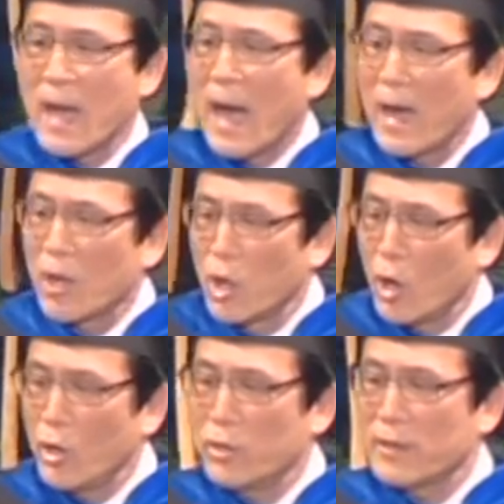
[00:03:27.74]
I
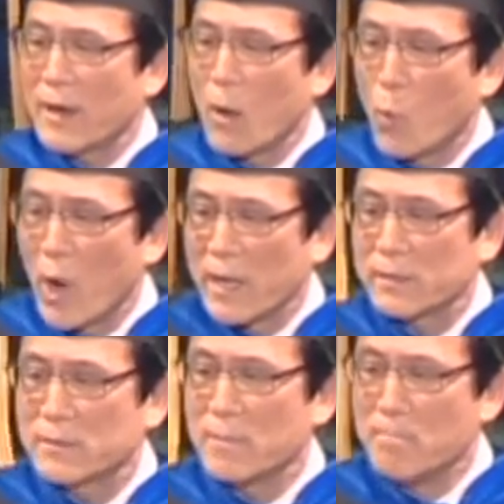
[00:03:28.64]
learned that I wanted
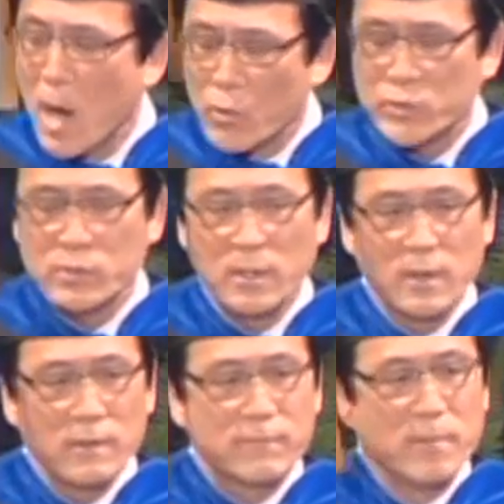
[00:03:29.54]
the most
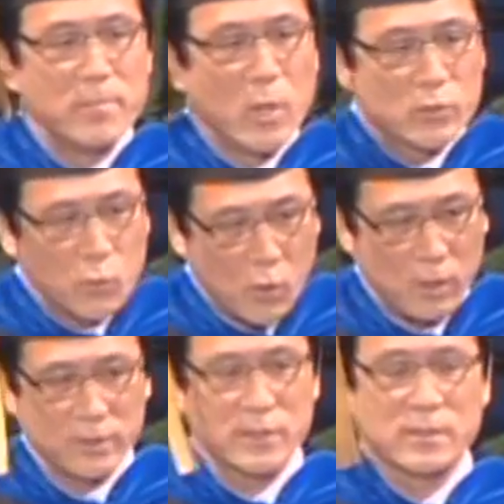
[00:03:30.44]
from both
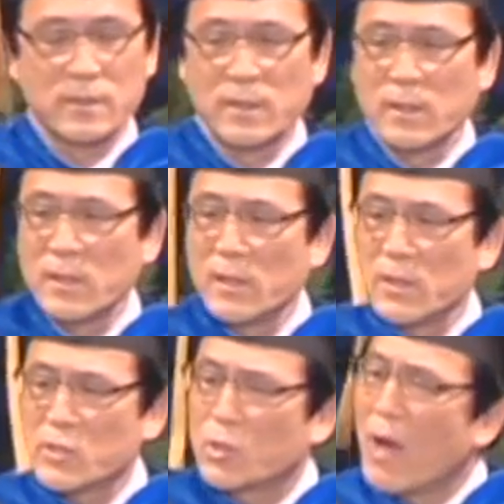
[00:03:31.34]
worlds.
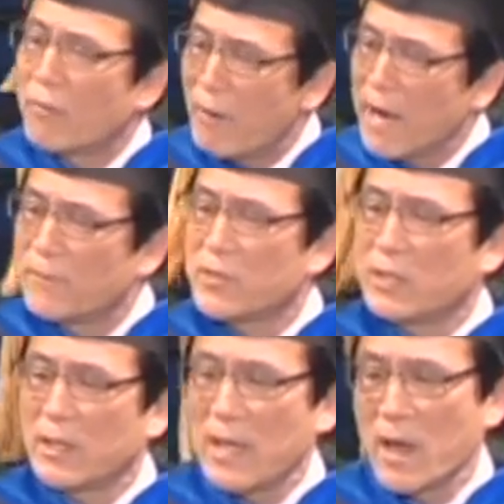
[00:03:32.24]
So I ran for
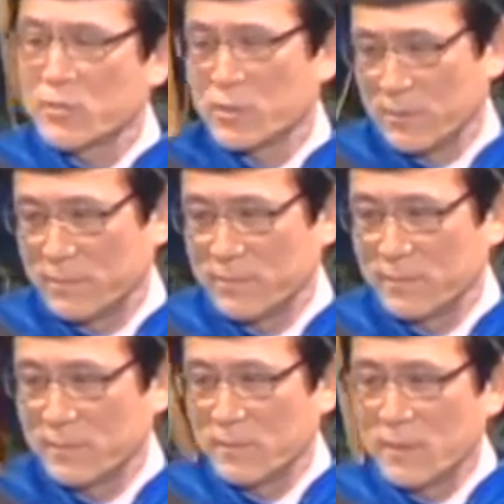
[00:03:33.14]
city council
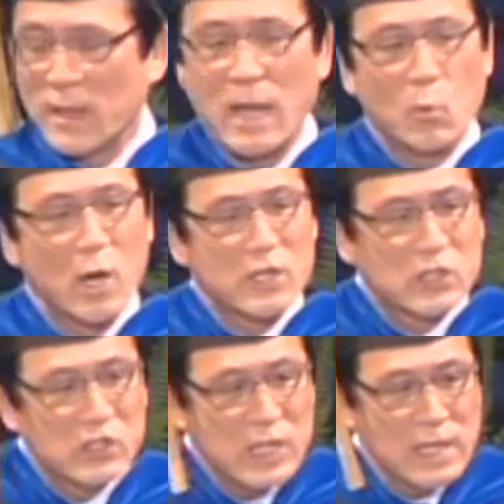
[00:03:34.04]
and won a
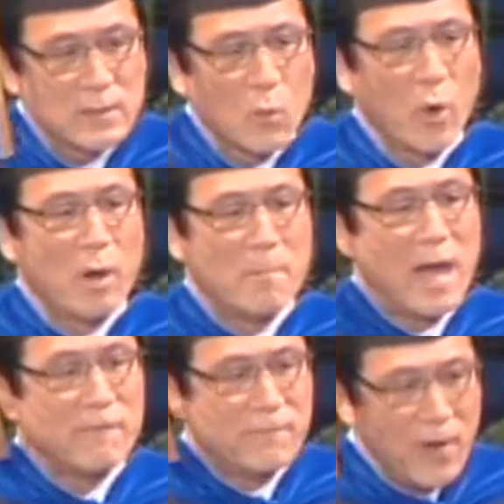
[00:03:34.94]
seat where
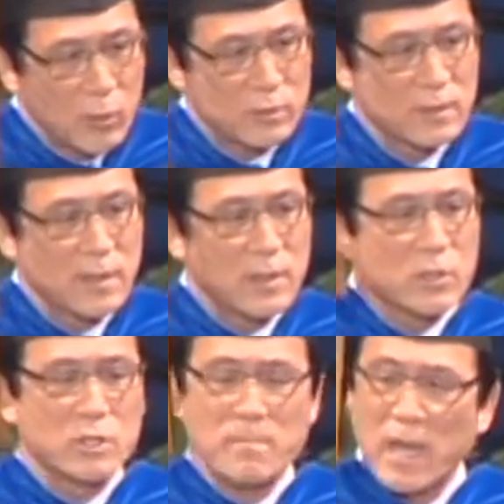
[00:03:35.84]
my vote
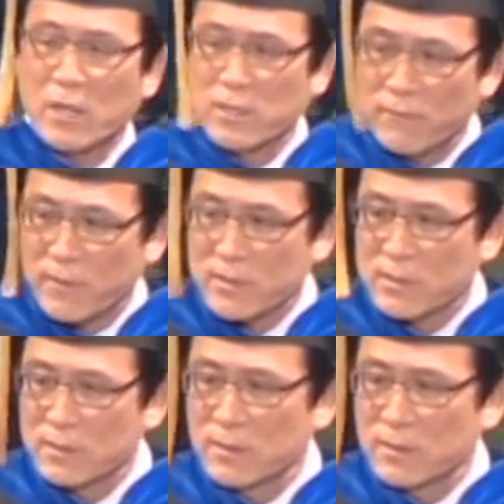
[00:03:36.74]
could make a difference.